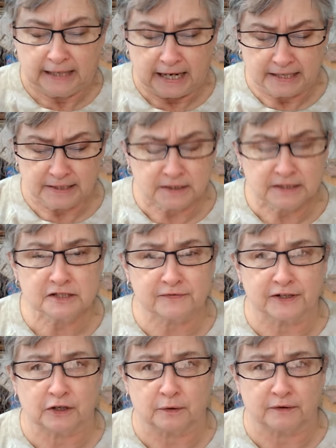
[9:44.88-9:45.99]
And in this
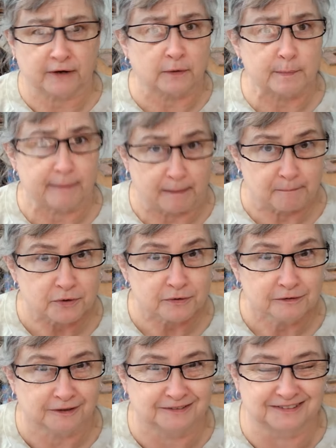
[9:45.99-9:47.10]
video, if I remember,
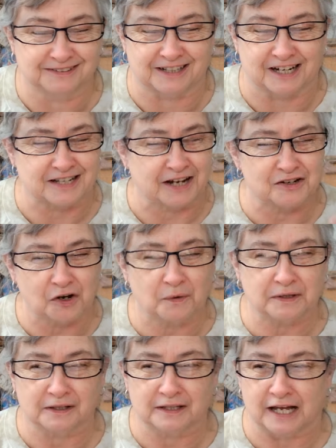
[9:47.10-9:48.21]
because I know
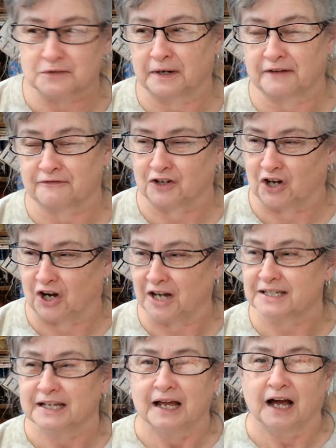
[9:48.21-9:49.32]
in the last one I
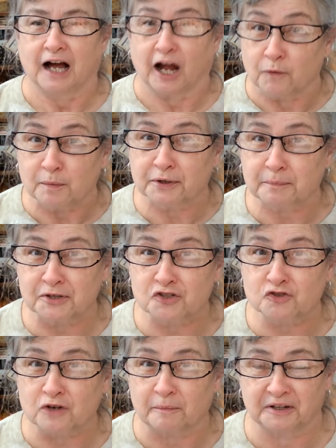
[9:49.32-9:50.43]
forgot, I will put a
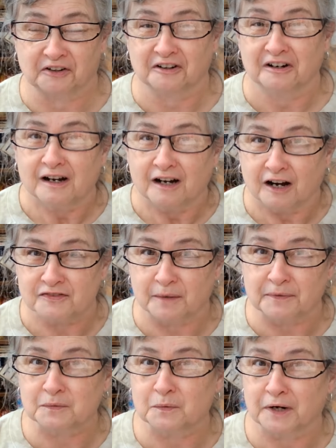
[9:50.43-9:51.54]
picture up here of
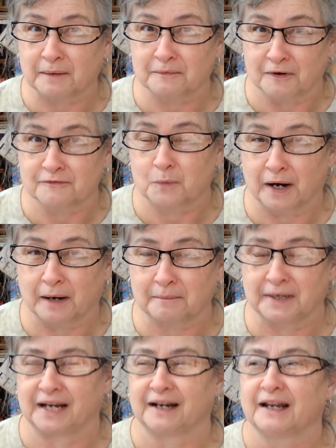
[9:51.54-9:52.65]
something what I of what I
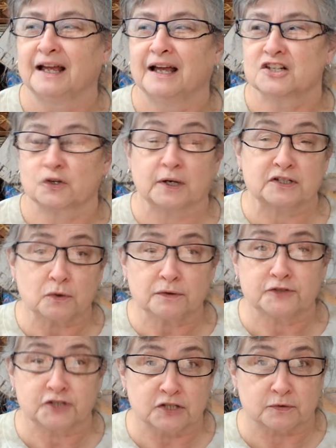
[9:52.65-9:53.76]
mean. So I
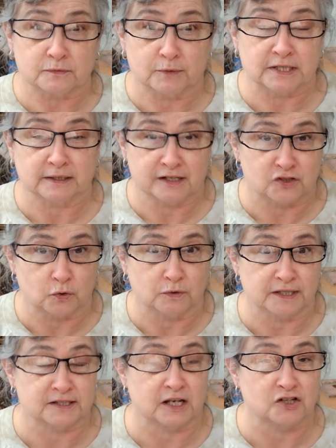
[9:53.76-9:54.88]
sold just recently sold
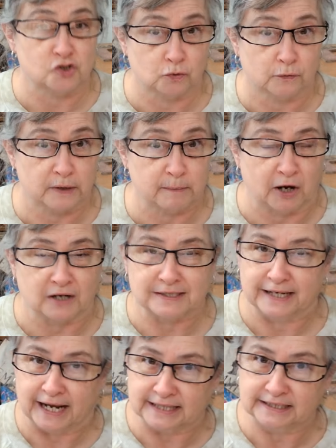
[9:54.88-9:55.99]
this jewelry box.
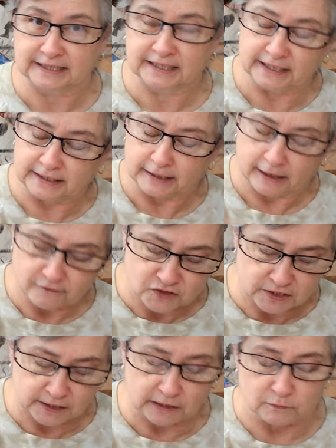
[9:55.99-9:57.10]
It had the key and
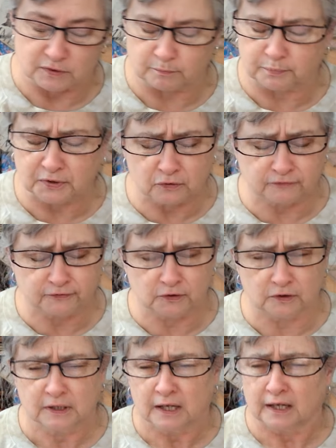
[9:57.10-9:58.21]
everything. It was beautiful.